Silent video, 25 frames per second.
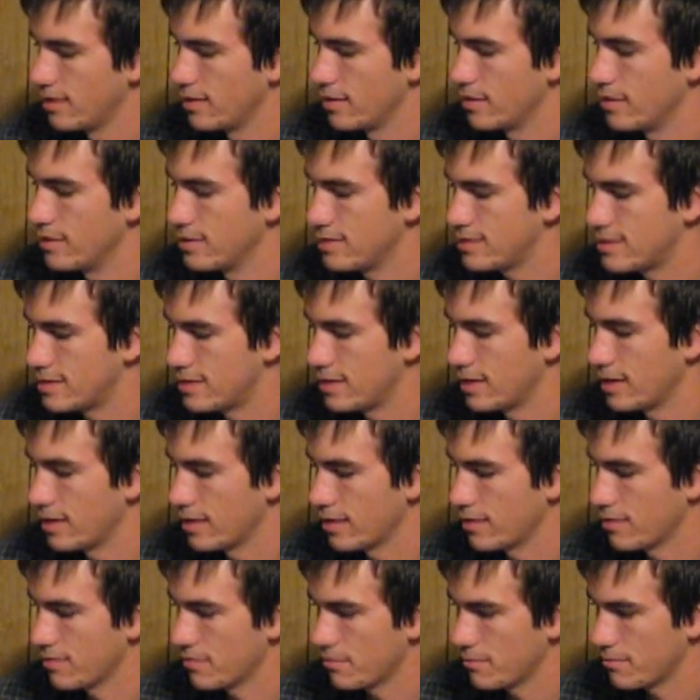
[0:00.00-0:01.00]
This
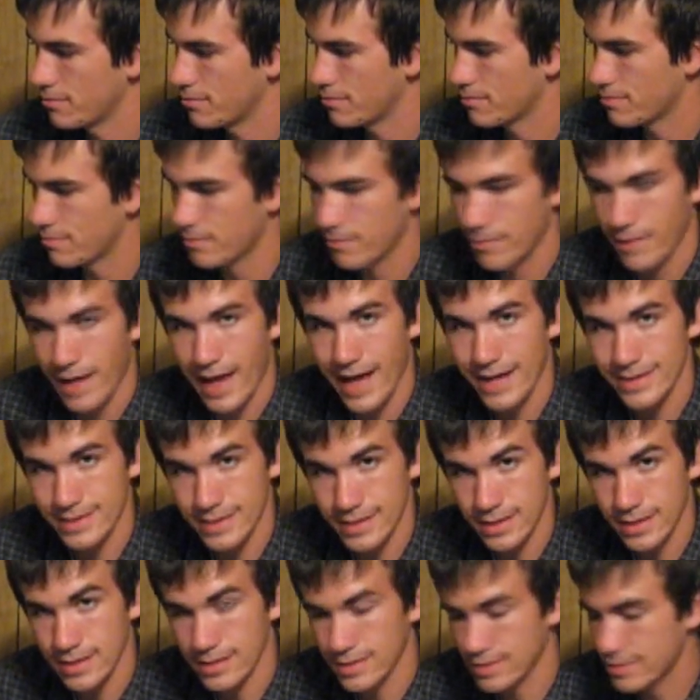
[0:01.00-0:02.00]
thing, as
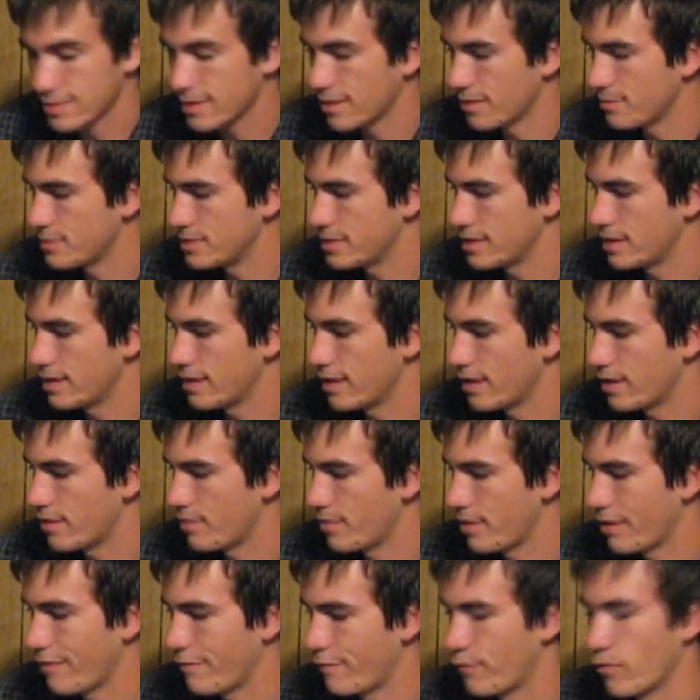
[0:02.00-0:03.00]
is, comes in at
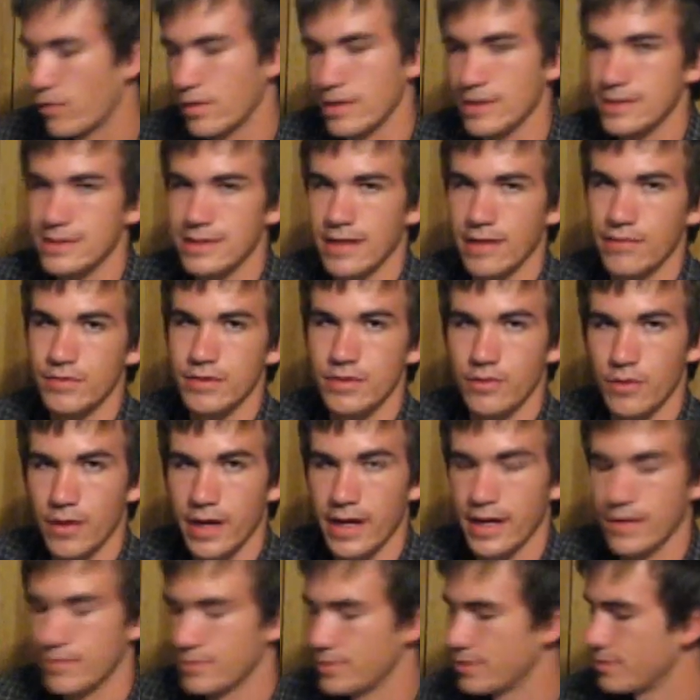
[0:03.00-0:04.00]
about 47
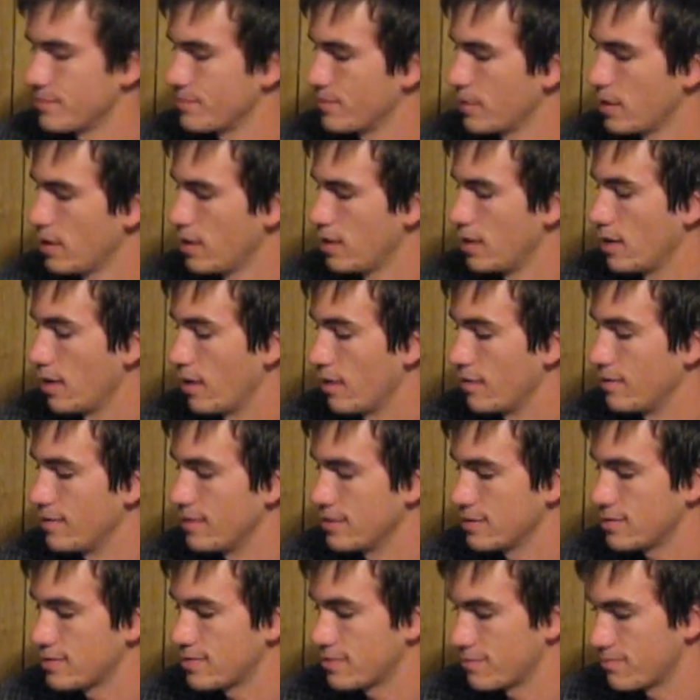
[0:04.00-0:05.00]
grams, and
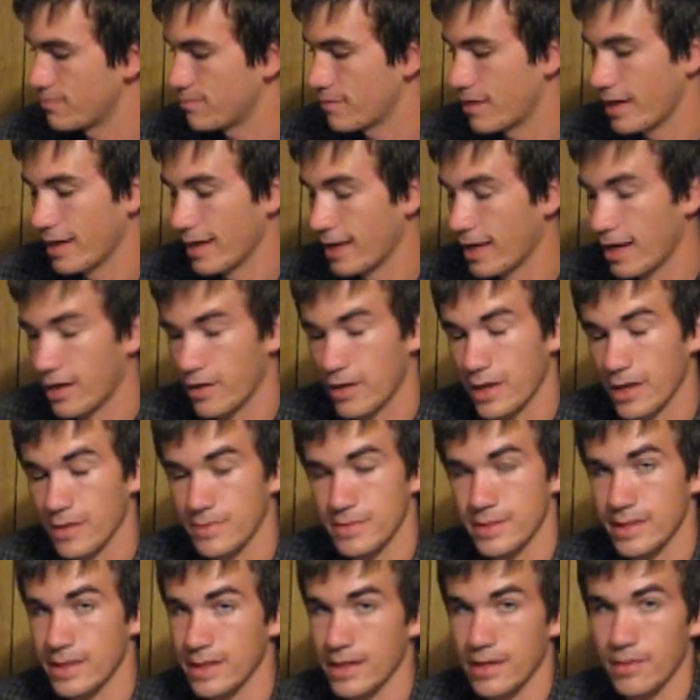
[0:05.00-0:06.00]
this right now
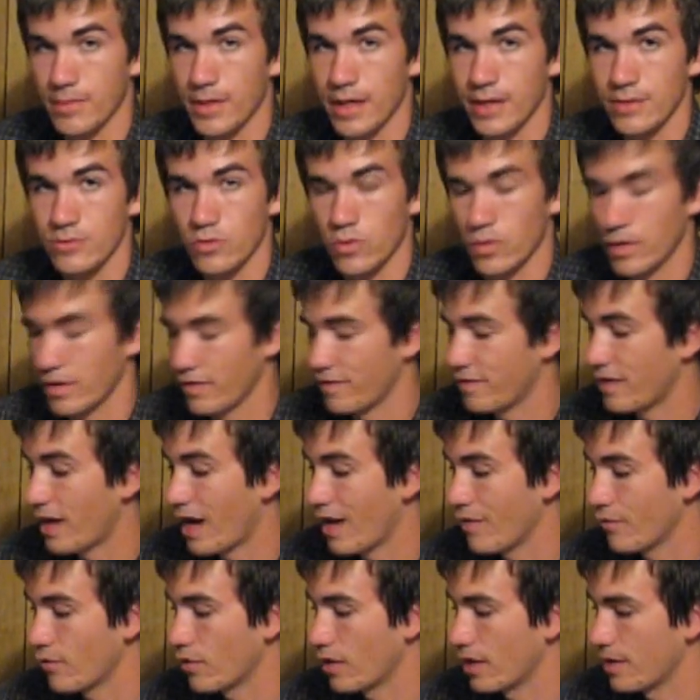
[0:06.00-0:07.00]
comes in at about
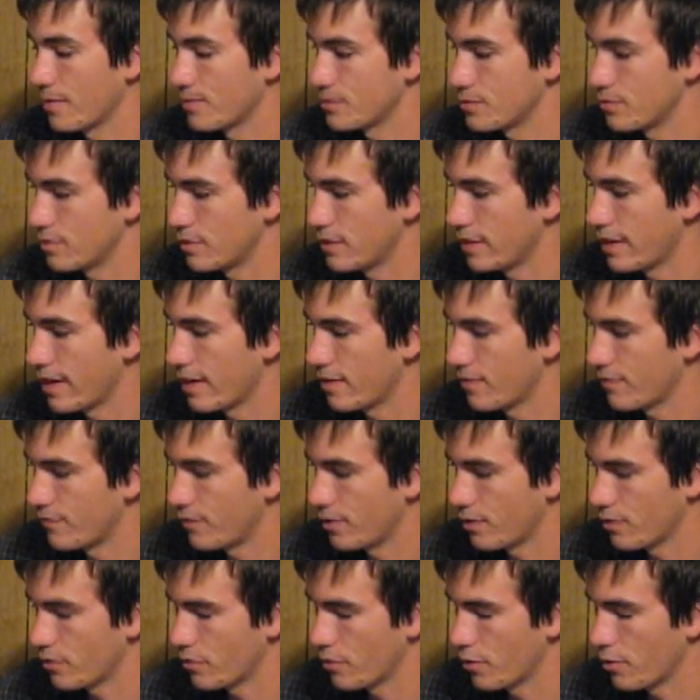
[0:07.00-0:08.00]
25 grams with the added
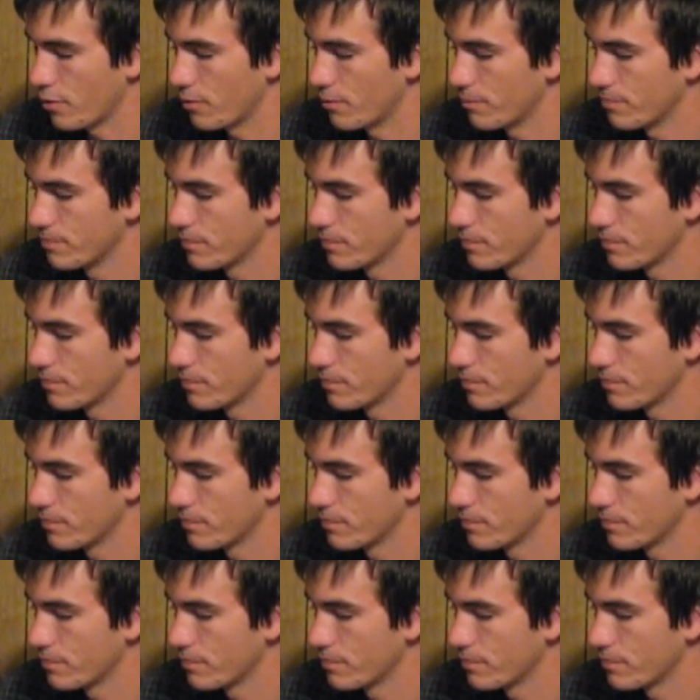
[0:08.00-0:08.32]
Velcro.